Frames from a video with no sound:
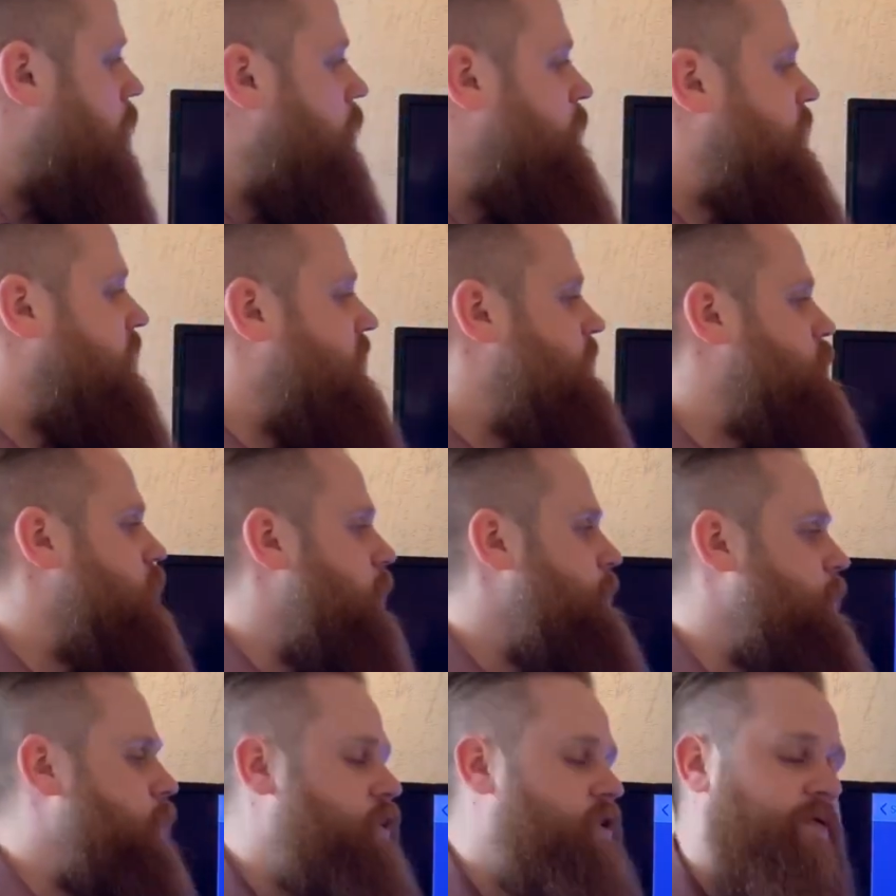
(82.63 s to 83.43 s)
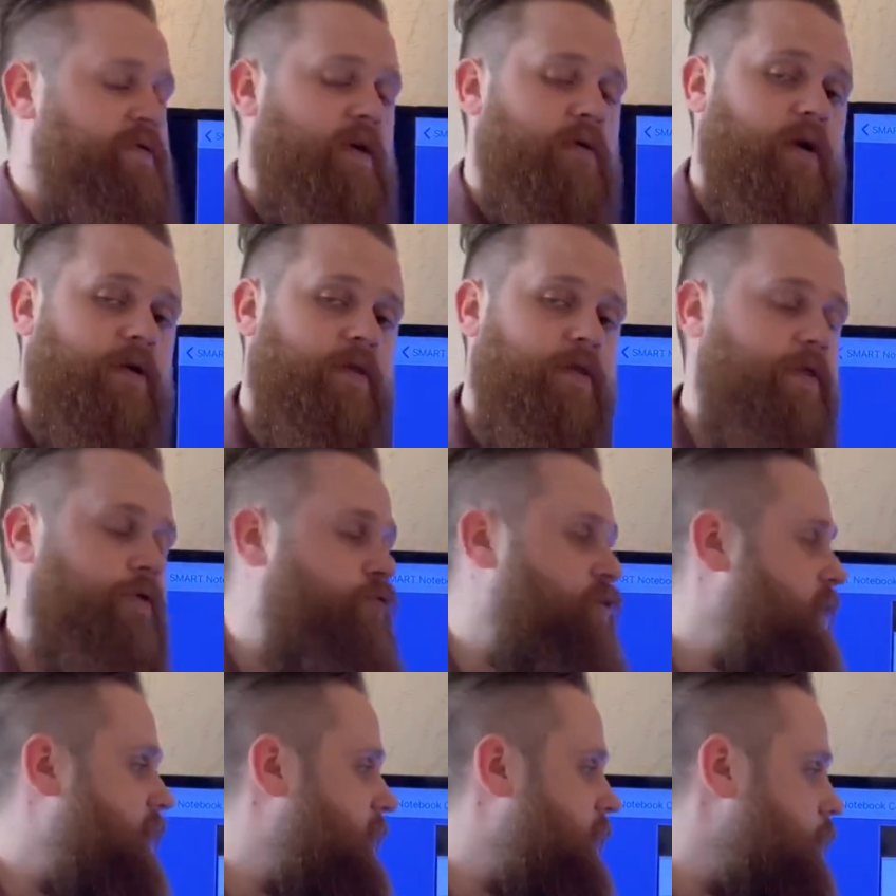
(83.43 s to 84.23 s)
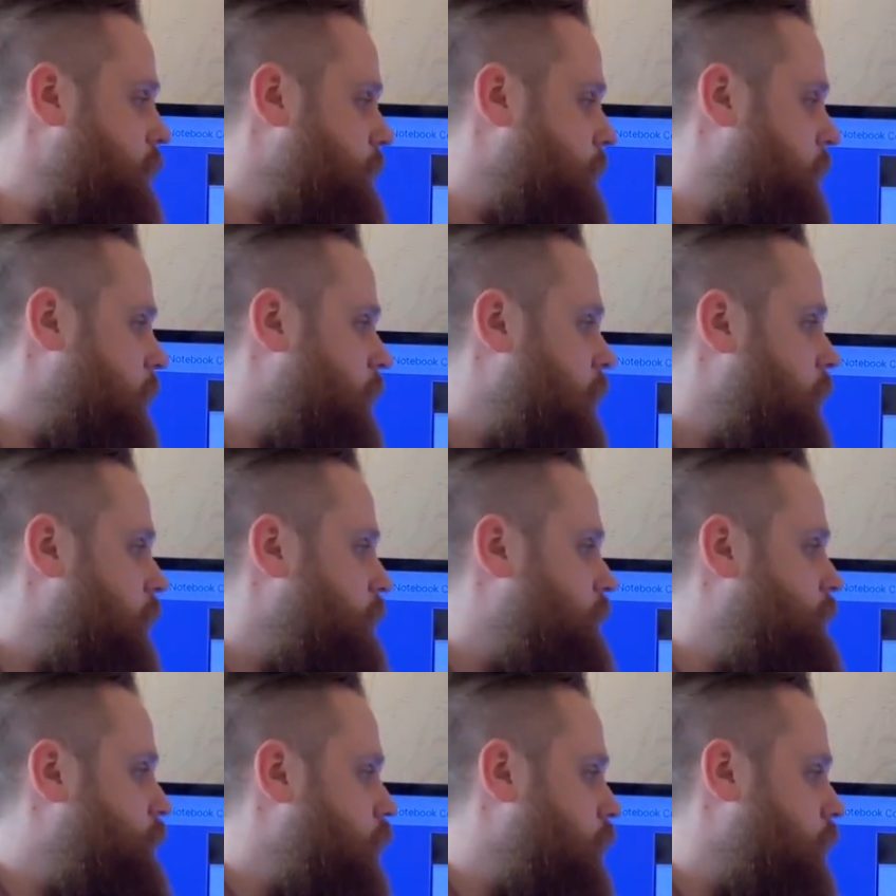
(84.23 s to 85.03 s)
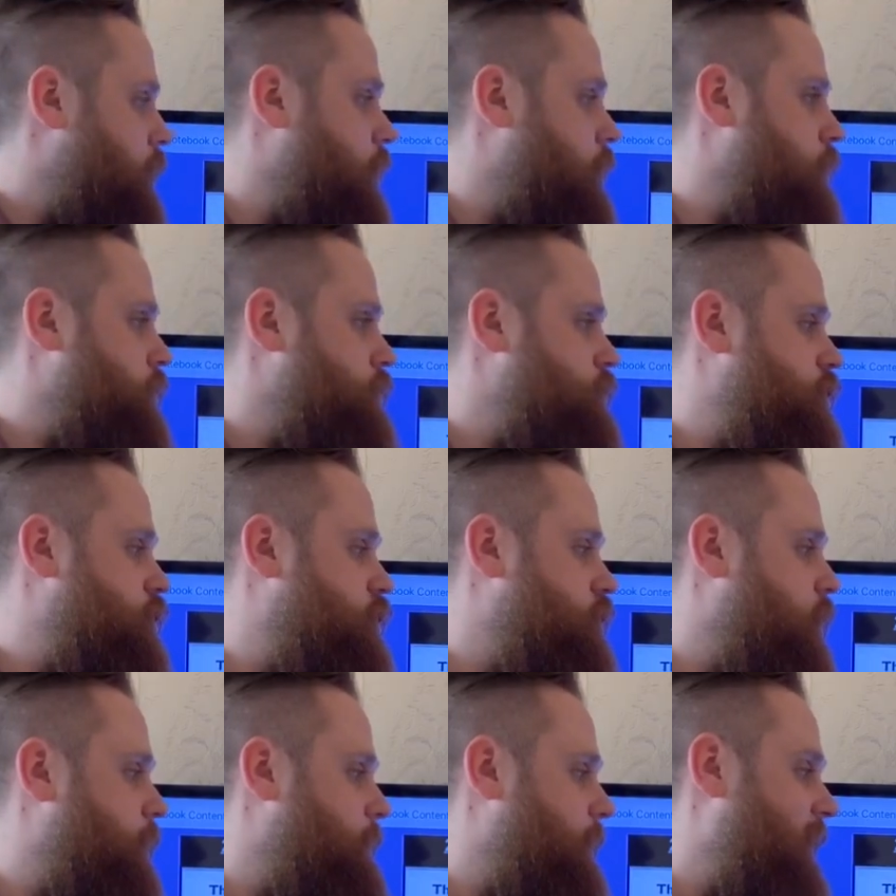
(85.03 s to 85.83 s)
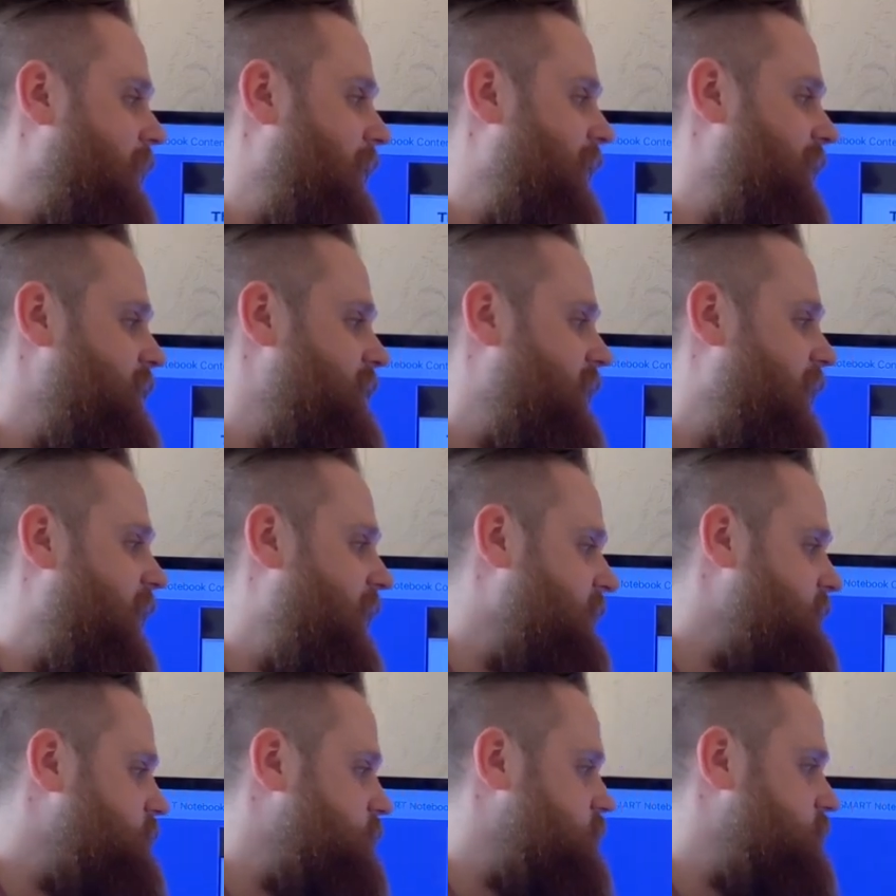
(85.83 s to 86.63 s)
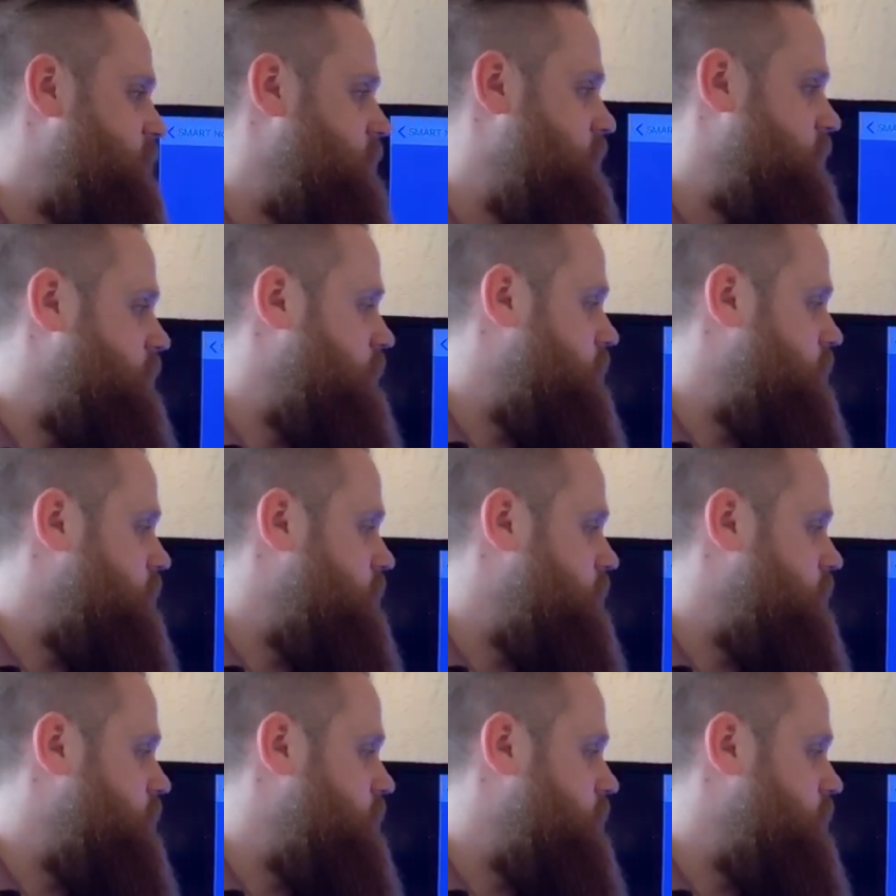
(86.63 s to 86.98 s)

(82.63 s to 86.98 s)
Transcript: The determiners, there are 3 here. The, some, and his.